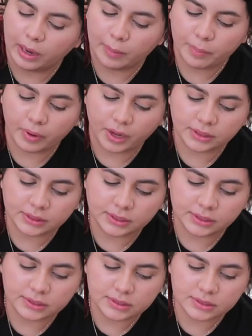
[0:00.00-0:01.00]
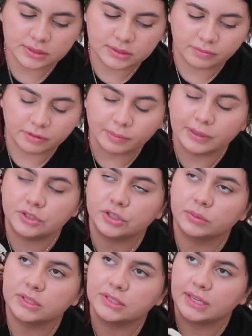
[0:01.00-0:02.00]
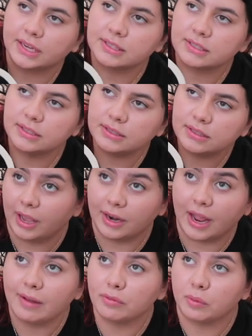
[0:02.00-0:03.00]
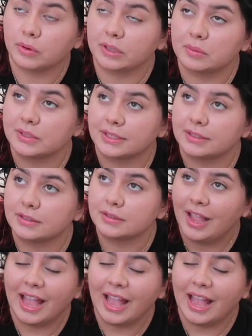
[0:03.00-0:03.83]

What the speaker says: I bought these for my trip to Texas and I haven't worn them since.